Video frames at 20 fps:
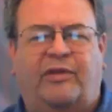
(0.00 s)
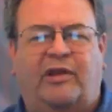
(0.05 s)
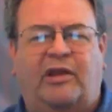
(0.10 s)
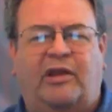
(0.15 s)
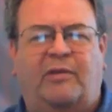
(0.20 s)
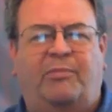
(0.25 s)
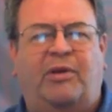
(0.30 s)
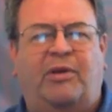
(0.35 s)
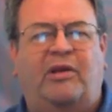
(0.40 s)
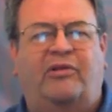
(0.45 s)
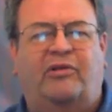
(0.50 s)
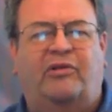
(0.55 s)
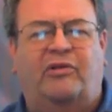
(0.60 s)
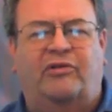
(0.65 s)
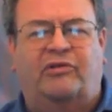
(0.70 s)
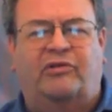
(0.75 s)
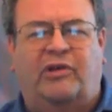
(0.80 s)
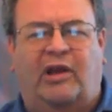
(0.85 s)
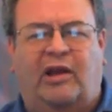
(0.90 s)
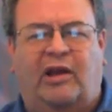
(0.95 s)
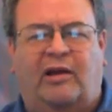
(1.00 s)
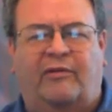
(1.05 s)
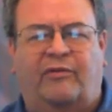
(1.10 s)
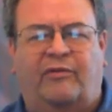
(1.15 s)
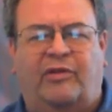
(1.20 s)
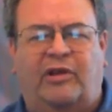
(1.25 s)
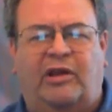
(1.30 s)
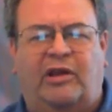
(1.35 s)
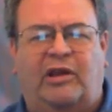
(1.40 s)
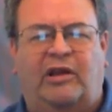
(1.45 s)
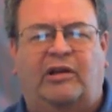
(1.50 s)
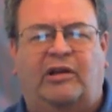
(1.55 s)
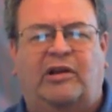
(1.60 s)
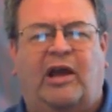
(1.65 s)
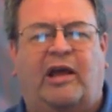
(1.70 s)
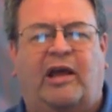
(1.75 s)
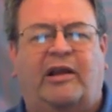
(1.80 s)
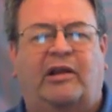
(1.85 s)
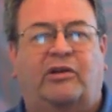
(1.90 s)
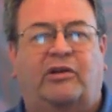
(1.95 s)
the pieces of the
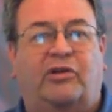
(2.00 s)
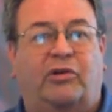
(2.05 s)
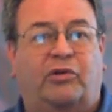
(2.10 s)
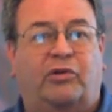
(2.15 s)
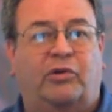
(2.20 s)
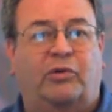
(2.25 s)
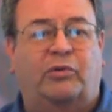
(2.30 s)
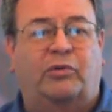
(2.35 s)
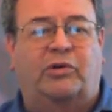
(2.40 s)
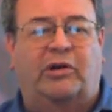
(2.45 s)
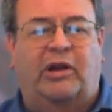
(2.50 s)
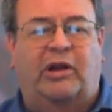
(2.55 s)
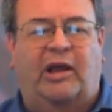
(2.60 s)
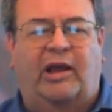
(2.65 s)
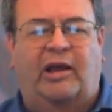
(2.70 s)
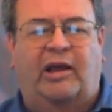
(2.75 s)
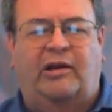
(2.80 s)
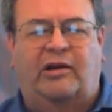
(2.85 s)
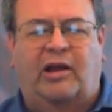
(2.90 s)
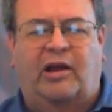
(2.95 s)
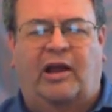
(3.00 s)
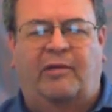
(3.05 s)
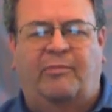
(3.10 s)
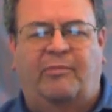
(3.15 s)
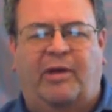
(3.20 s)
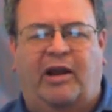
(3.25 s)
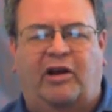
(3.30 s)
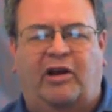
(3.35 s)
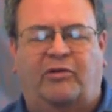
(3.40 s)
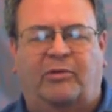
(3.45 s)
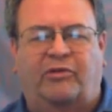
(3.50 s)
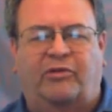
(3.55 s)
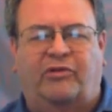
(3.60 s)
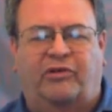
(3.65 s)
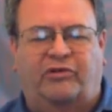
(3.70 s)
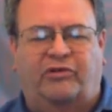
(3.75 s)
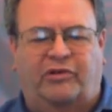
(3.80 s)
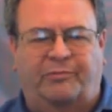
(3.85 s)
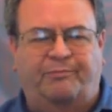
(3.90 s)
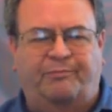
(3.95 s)
Tata To Do Today time management
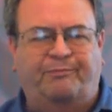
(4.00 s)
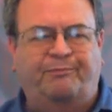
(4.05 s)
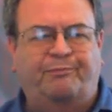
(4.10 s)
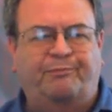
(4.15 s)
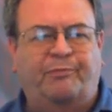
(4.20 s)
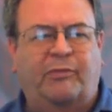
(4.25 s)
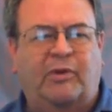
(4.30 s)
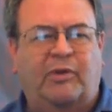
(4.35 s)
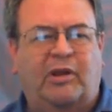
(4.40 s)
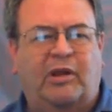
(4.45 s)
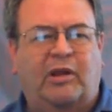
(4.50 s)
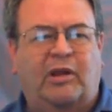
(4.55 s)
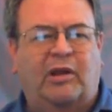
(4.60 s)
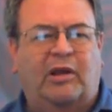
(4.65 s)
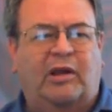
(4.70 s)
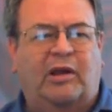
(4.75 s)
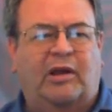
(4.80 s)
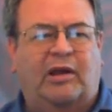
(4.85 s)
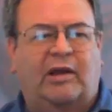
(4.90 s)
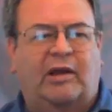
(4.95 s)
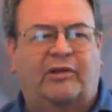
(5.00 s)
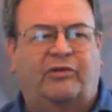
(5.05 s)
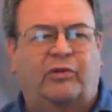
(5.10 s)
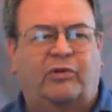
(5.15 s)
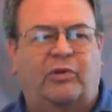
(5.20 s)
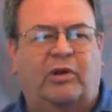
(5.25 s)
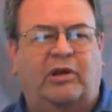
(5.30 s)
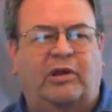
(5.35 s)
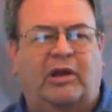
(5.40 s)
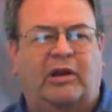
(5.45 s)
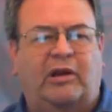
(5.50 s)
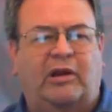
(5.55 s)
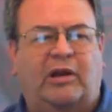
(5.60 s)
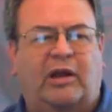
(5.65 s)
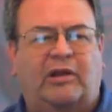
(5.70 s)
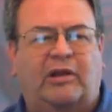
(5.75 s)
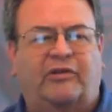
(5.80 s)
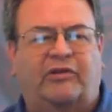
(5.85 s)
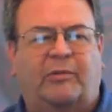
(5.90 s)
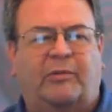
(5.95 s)
system so you can get a
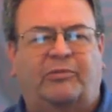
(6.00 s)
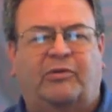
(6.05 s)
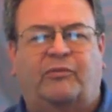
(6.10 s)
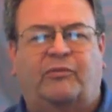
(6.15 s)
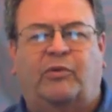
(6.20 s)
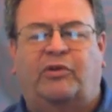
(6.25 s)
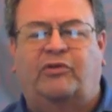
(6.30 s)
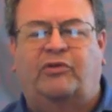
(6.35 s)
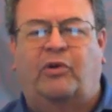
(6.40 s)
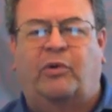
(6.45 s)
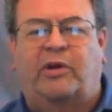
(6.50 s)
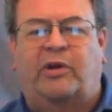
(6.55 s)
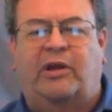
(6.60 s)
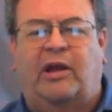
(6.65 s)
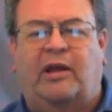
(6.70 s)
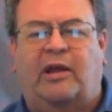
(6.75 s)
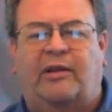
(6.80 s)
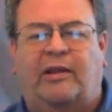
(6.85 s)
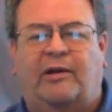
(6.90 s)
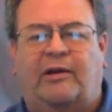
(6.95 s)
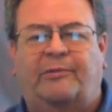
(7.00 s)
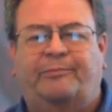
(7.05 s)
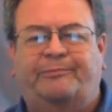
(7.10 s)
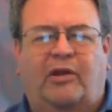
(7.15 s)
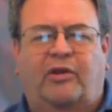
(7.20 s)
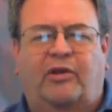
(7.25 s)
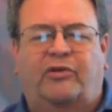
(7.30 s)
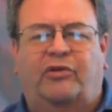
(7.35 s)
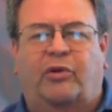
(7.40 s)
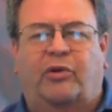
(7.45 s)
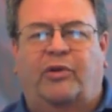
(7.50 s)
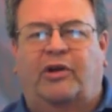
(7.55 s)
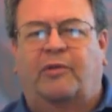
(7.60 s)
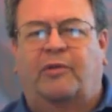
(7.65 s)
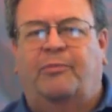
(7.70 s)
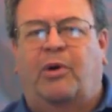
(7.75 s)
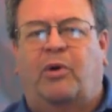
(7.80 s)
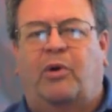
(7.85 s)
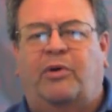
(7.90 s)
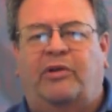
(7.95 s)
concept of what's going on there. So the
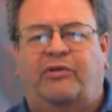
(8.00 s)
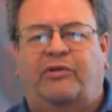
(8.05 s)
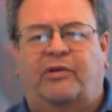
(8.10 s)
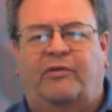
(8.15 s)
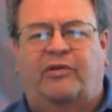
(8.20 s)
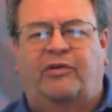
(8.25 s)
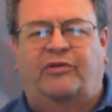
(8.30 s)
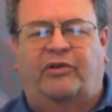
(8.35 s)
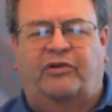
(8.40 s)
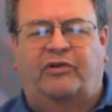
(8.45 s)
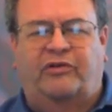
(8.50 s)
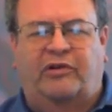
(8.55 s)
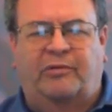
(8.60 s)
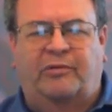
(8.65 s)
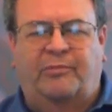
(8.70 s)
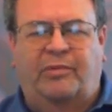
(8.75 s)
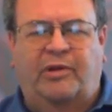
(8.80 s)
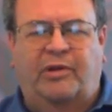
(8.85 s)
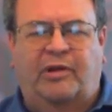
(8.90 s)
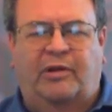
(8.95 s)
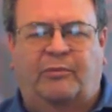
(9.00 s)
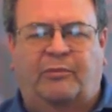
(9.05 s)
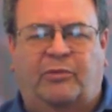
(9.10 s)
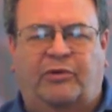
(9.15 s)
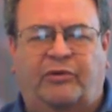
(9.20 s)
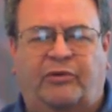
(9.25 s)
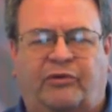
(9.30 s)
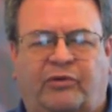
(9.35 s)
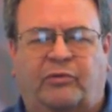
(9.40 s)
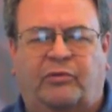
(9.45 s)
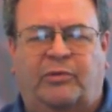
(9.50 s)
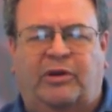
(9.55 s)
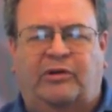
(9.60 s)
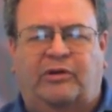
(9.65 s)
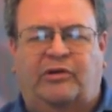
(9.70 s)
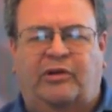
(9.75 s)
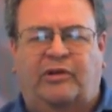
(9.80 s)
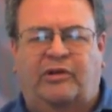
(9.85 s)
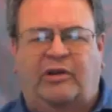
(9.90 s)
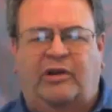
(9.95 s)
components of the system, and we'll zoom
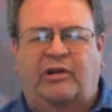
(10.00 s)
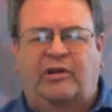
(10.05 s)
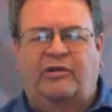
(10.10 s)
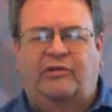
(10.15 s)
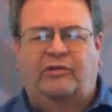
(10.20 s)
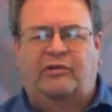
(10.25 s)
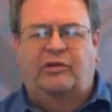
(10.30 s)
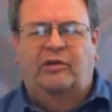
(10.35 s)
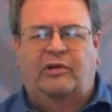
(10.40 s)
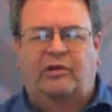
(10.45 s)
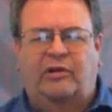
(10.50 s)
into these.